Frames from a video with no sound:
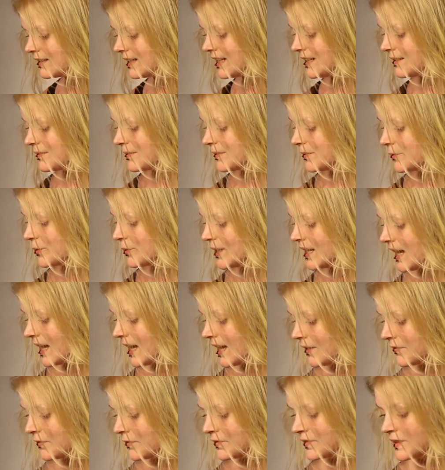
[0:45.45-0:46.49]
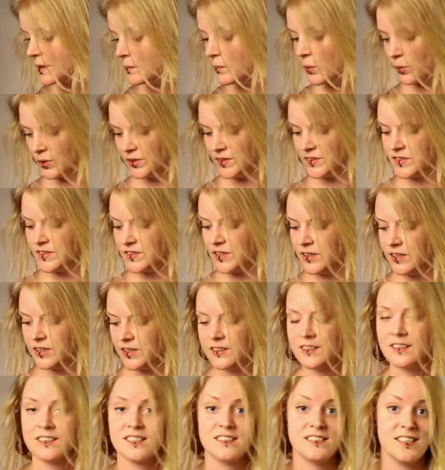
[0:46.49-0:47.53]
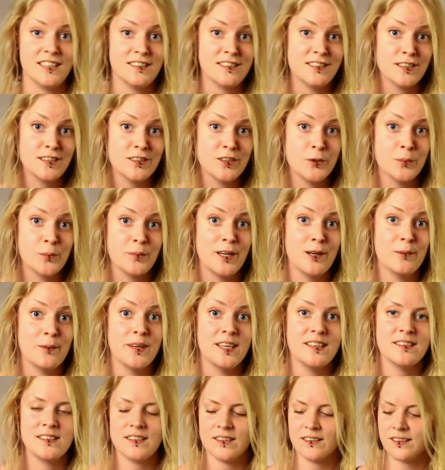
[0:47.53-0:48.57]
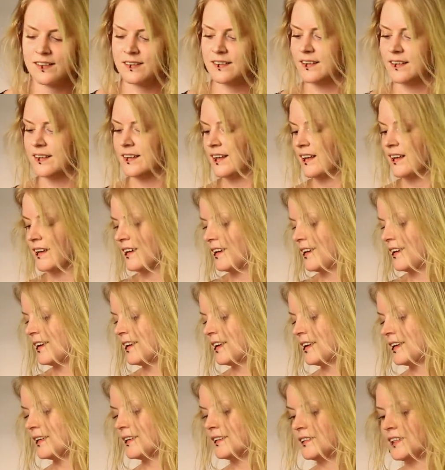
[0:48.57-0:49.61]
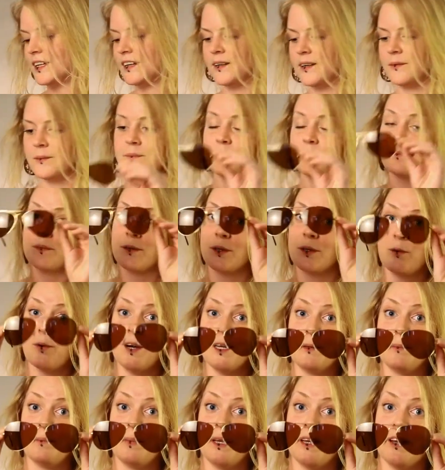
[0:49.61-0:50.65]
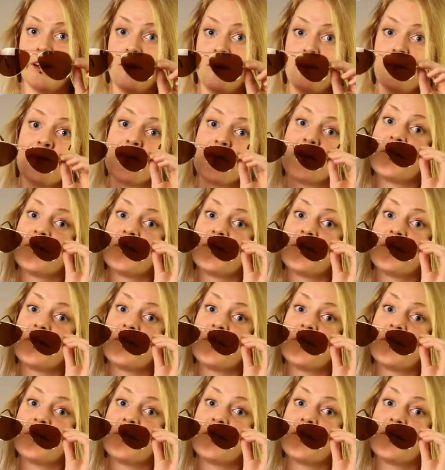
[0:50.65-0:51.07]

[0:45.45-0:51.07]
then we have the monster, the 62 millimeters. They're quite bigger.